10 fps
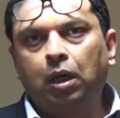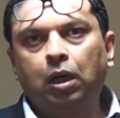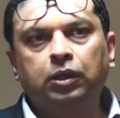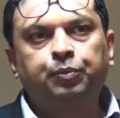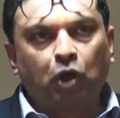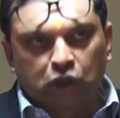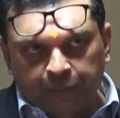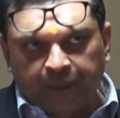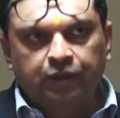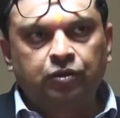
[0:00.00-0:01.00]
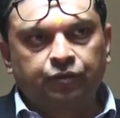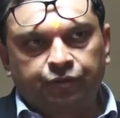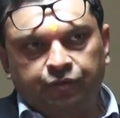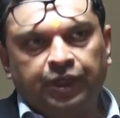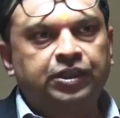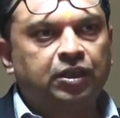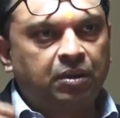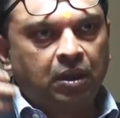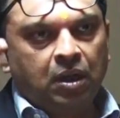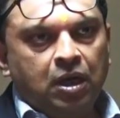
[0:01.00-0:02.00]
the prospect of
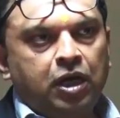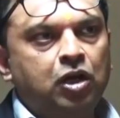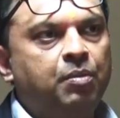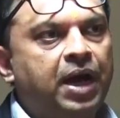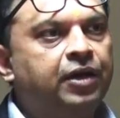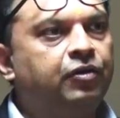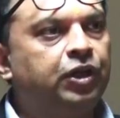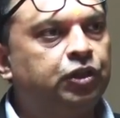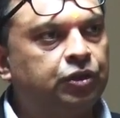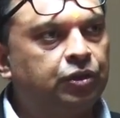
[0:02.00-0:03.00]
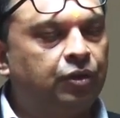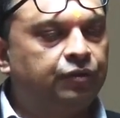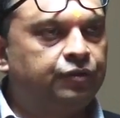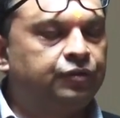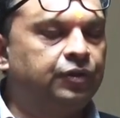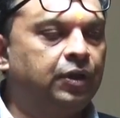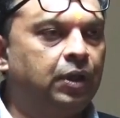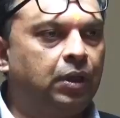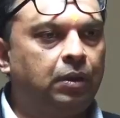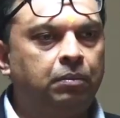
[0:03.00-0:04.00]
greater migration of
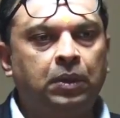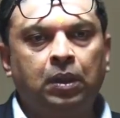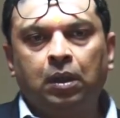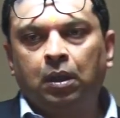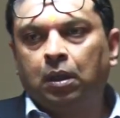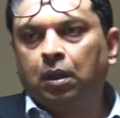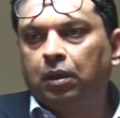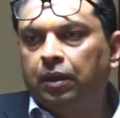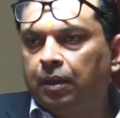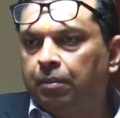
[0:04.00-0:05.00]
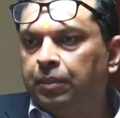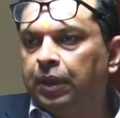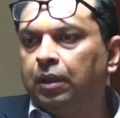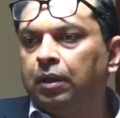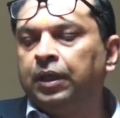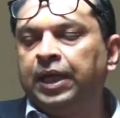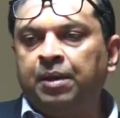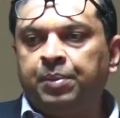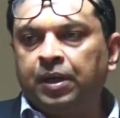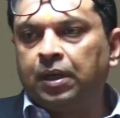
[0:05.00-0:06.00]

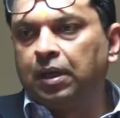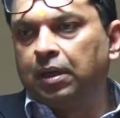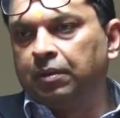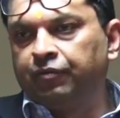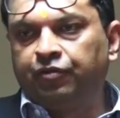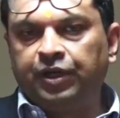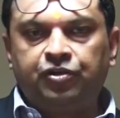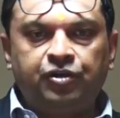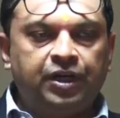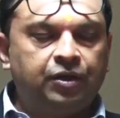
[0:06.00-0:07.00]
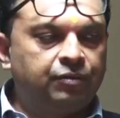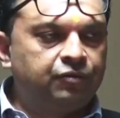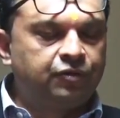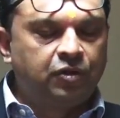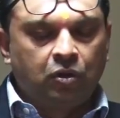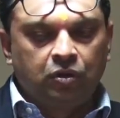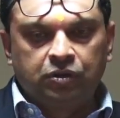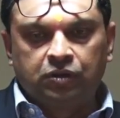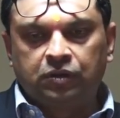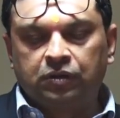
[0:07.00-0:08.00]
labor, free trade of
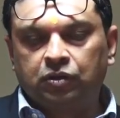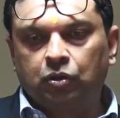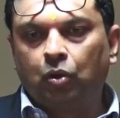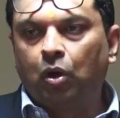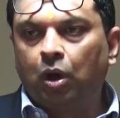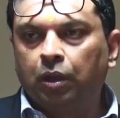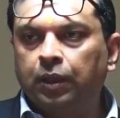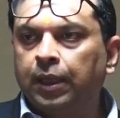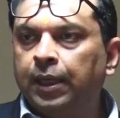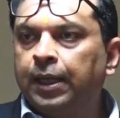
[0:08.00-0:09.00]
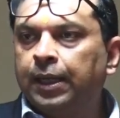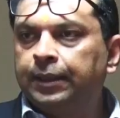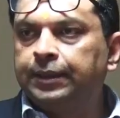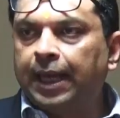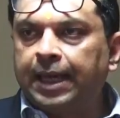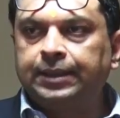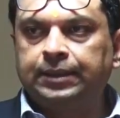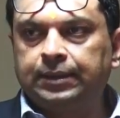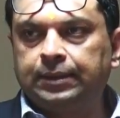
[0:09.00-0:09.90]
goods, and so on, that